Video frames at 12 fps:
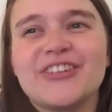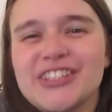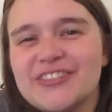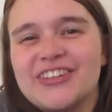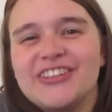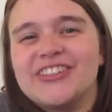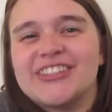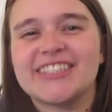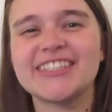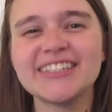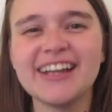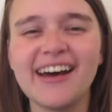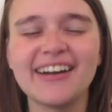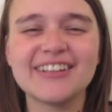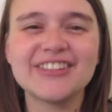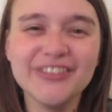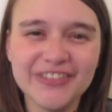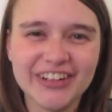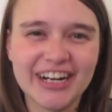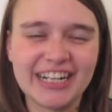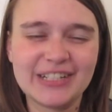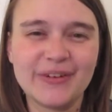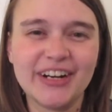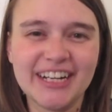for someone who's not a super
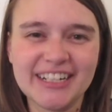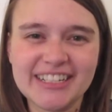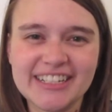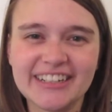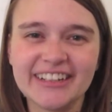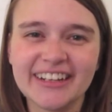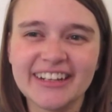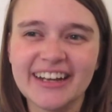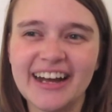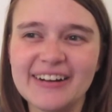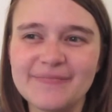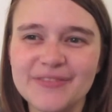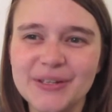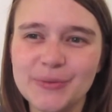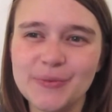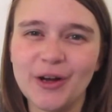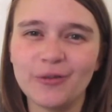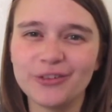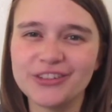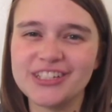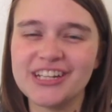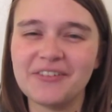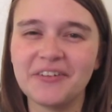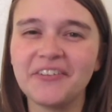experienced cook, it would be helpful just
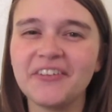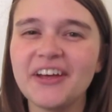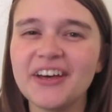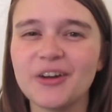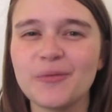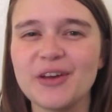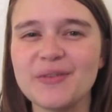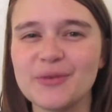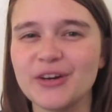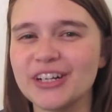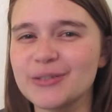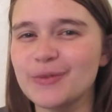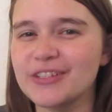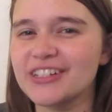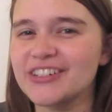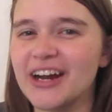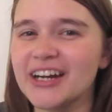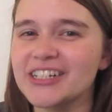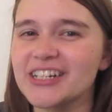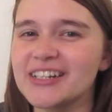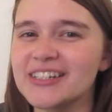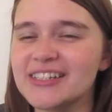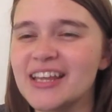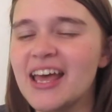to have a little bit more explicit
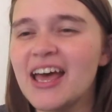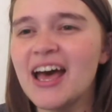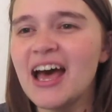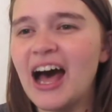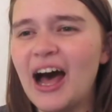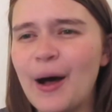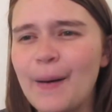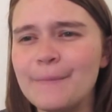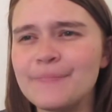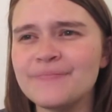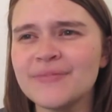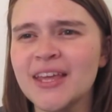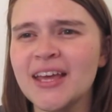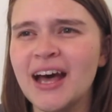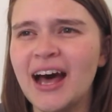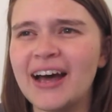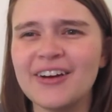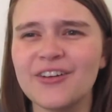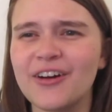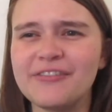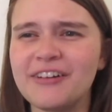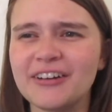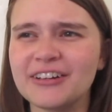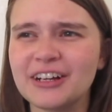directions. I don't know, I
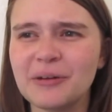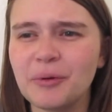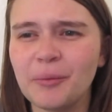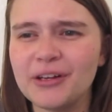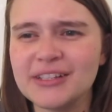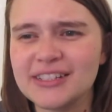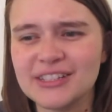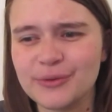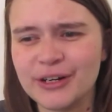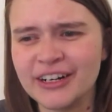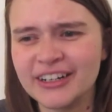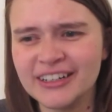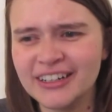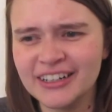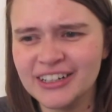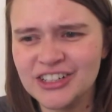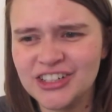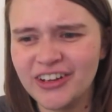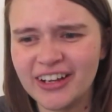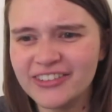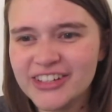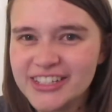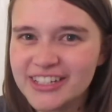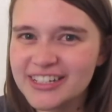found a couple places where she like
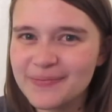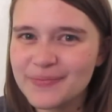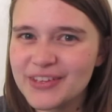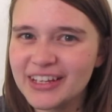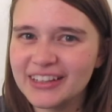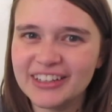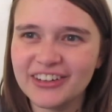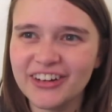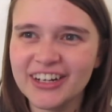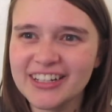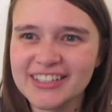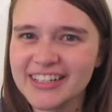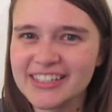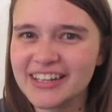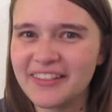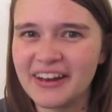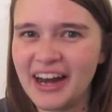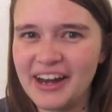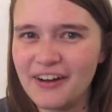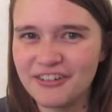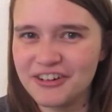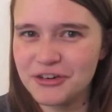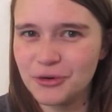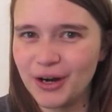listed something in the ingredients list and then I
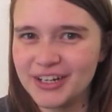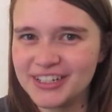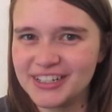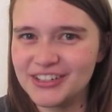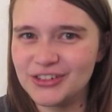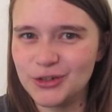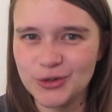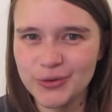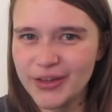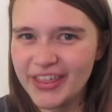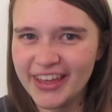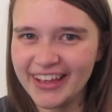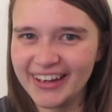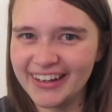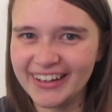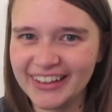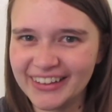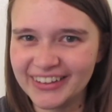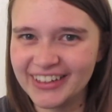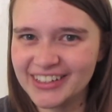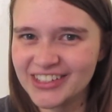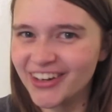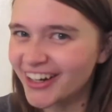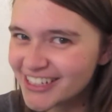never knew what to do with it in the
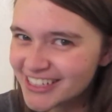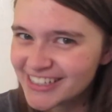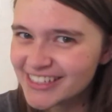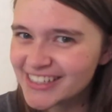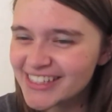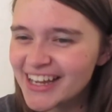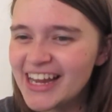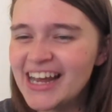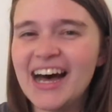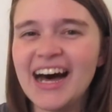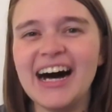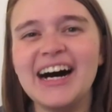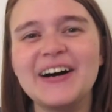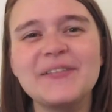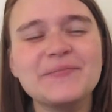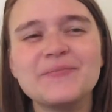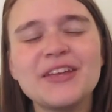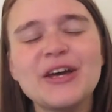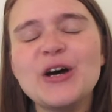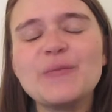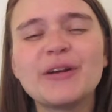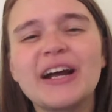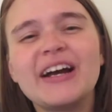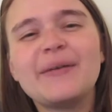instructions.
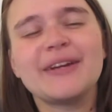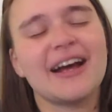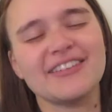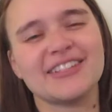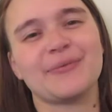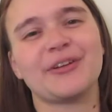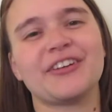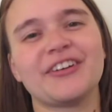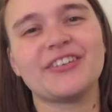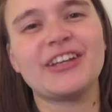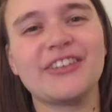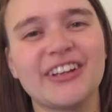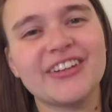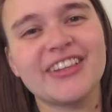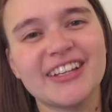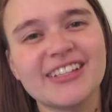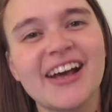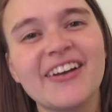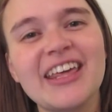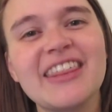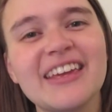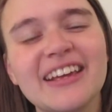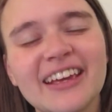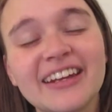But I mean, I was able to figure things out, I
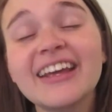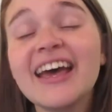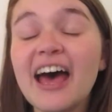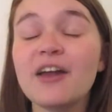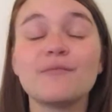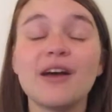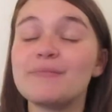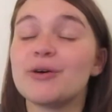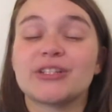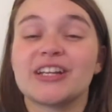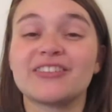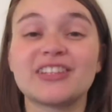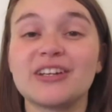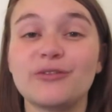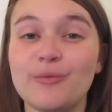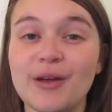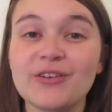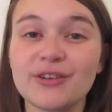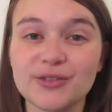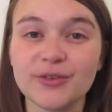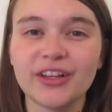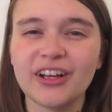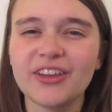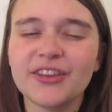think, and most everything we made was
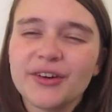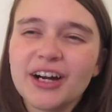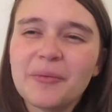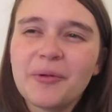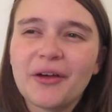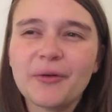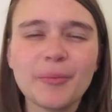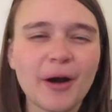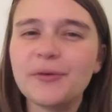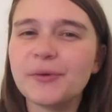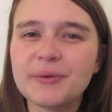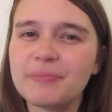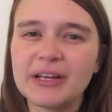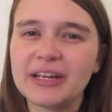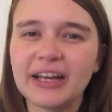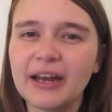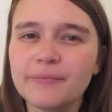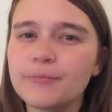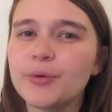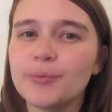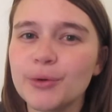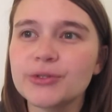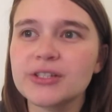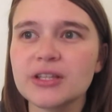really good. There were a couple that we probably wouldn't make again, but
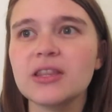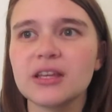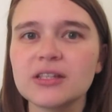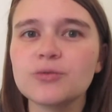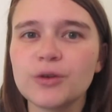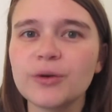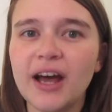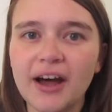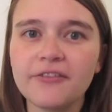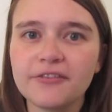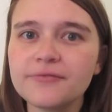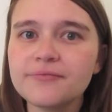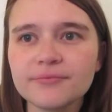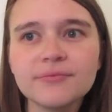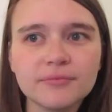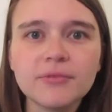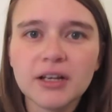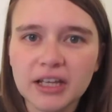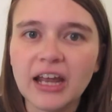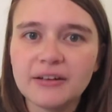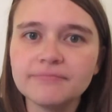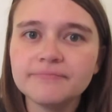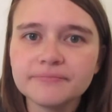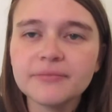most of the things we would have
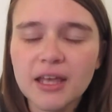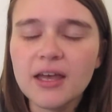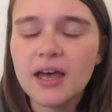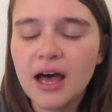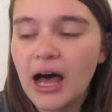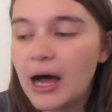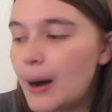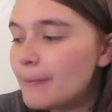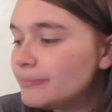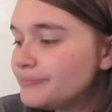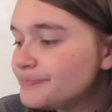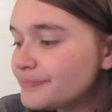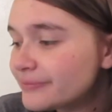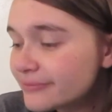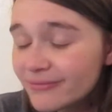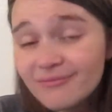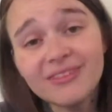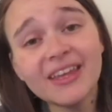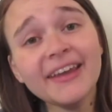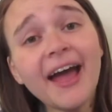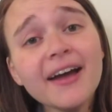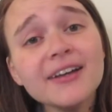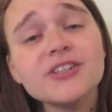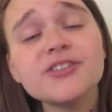again.
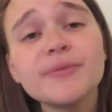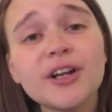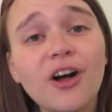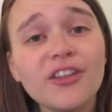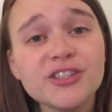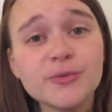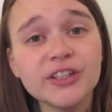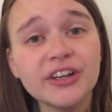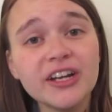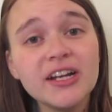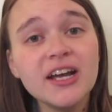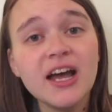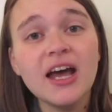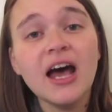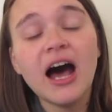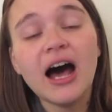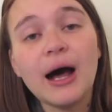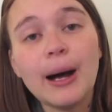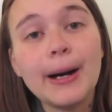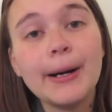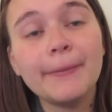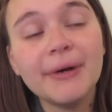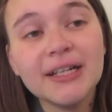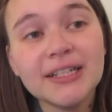Yeah, so I'm gonna call this one good.
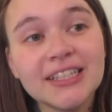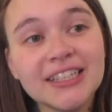I